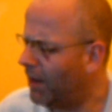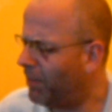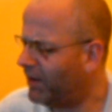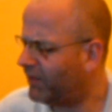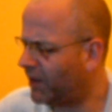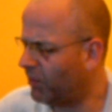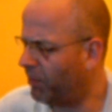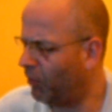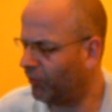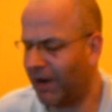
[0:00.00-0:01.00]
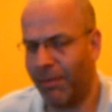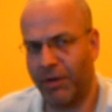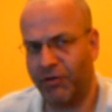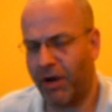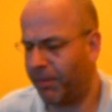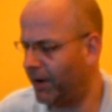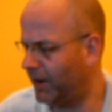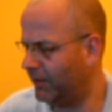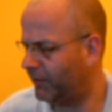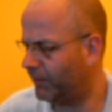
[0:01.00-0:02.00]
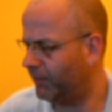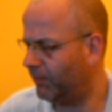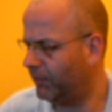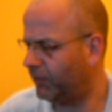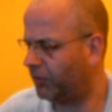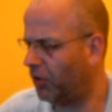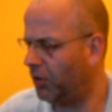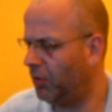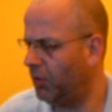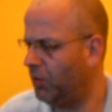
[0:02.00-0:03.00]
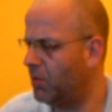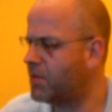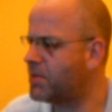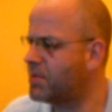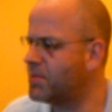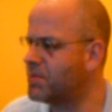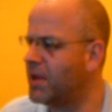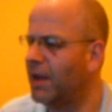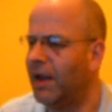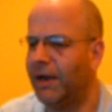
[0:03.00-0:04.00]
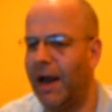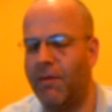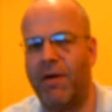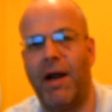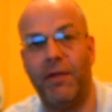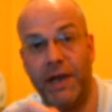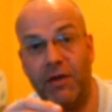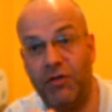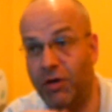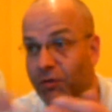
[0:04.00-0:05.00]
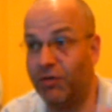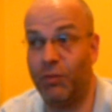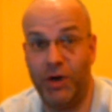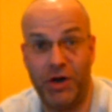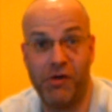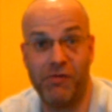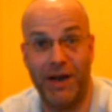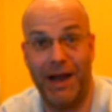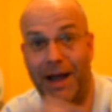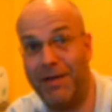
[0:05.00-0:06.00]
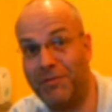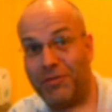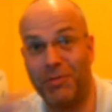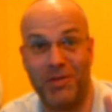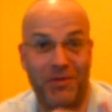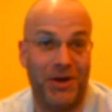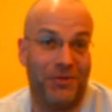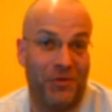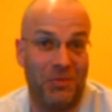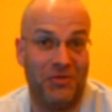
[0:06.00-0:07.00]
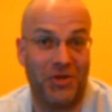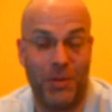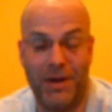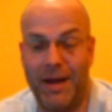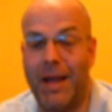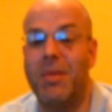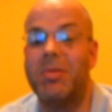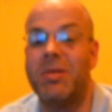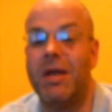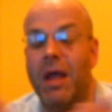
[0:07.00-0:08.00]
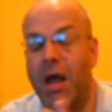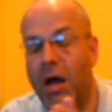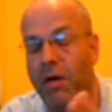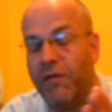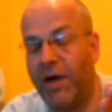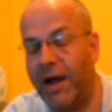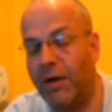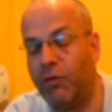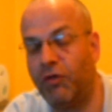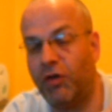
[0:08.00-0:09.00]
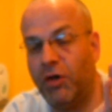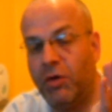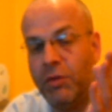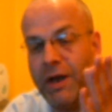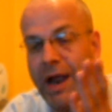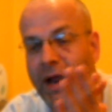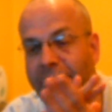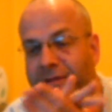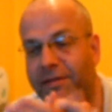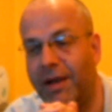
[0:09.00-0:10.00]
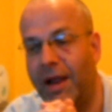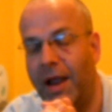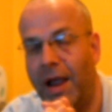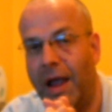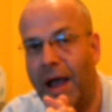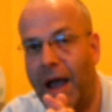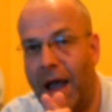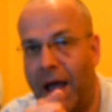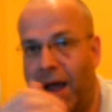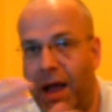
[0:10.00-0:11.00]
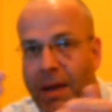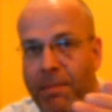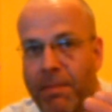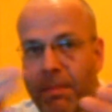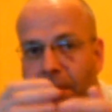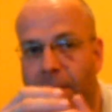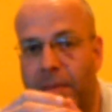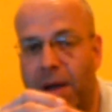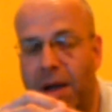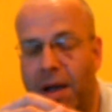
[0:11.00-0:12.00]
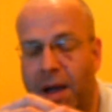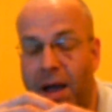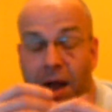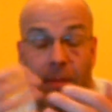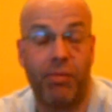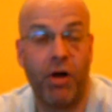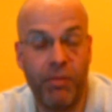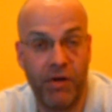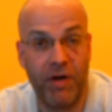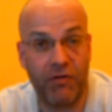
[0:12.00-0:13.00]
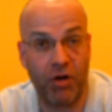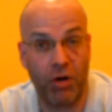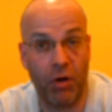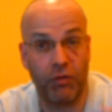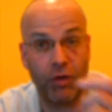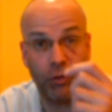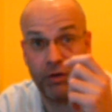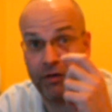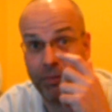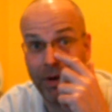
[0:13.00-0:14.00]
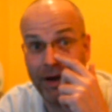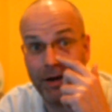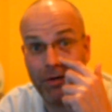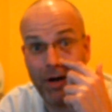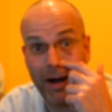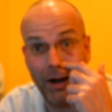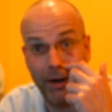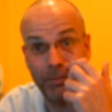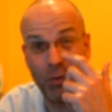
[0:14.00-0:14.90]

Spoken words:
And basically they were bought out by the Japanese to get around the issues that we currently have, and some of the videos I've been showing now, of how to get an appropriate retro console displayed correctly